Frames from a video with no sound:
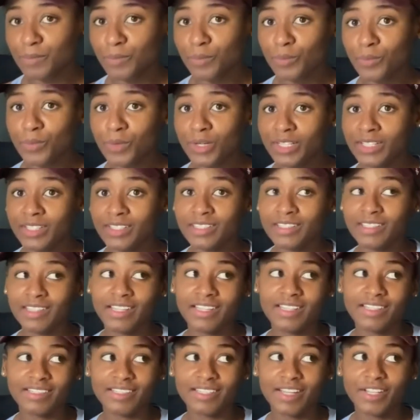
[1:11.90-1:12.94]
one of the
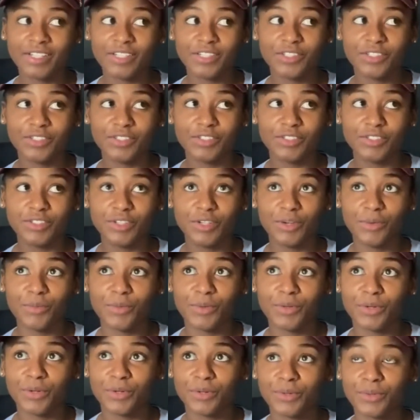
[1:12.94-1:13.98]
things that you
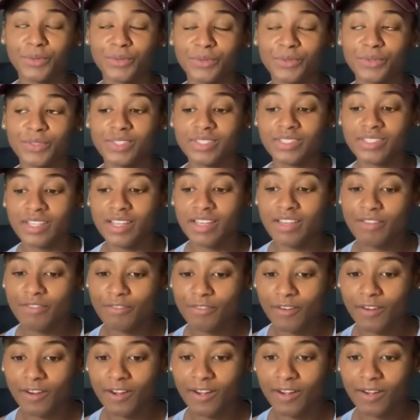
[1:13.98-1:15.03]
will see
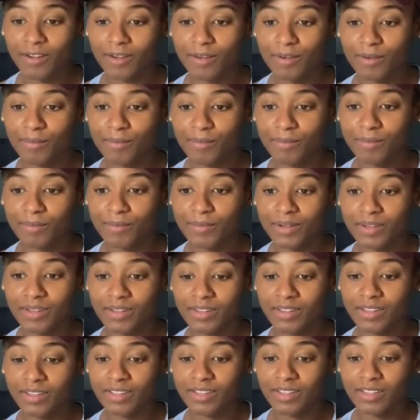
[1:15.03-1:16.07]
from,
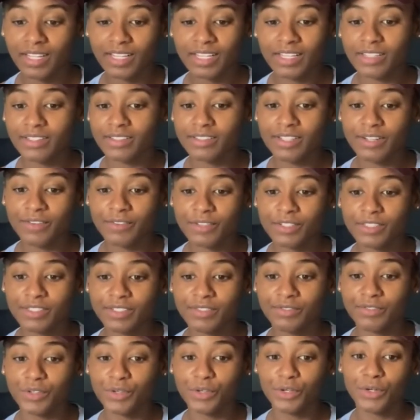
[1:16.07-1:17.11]
like, say for
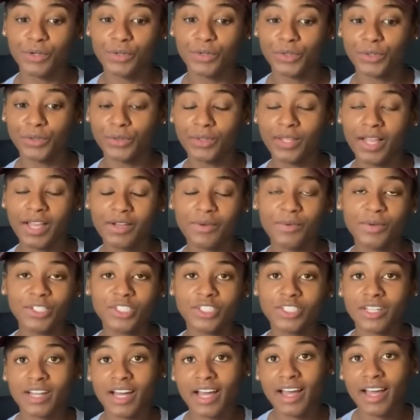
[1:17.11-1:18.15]
instance, if you Google, like, what
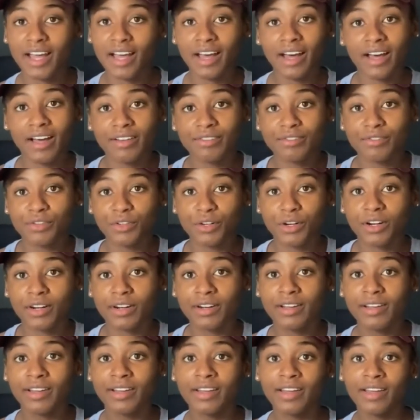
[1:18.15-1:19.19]
should I have
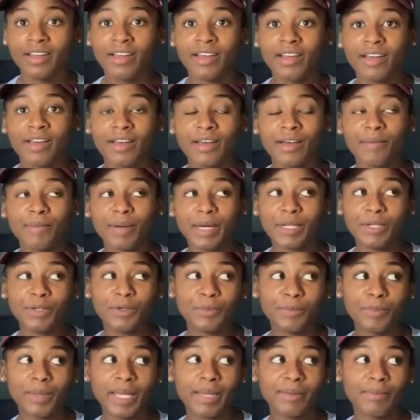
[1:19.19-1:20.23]
for my new
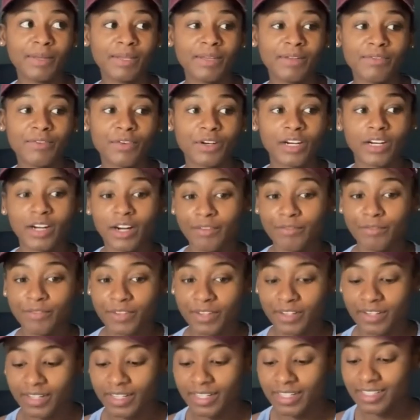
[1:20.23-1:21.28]
baby for
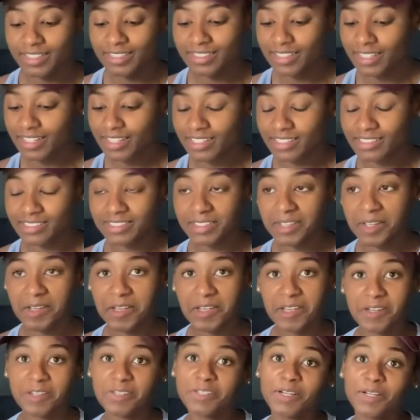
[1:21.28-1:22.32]
comfort, and it says
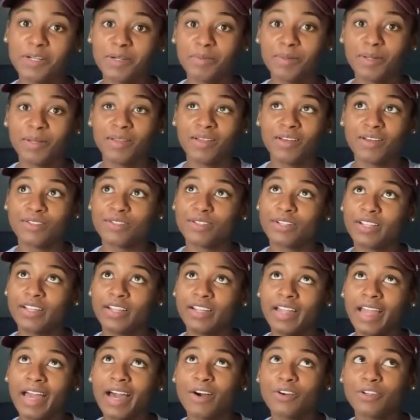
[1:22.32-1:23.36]
get a ton of pillows on your
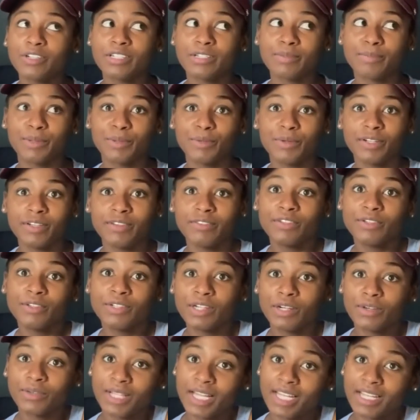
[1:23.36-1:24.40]
couch. But what if you
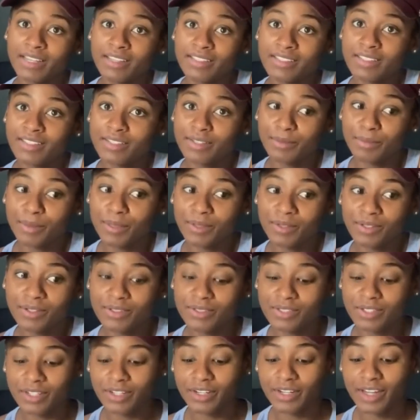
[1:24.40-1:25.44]
don't like a ton of
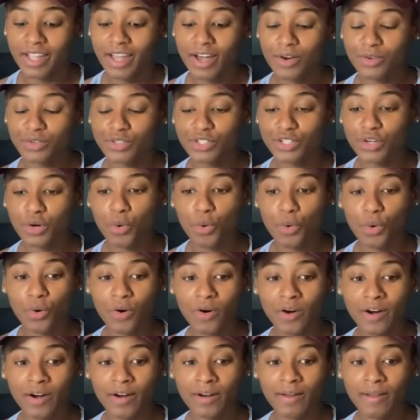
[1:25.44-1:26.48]
pillows on your couch?
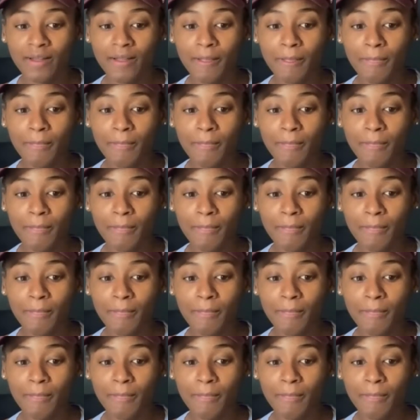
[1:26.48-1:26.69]
Or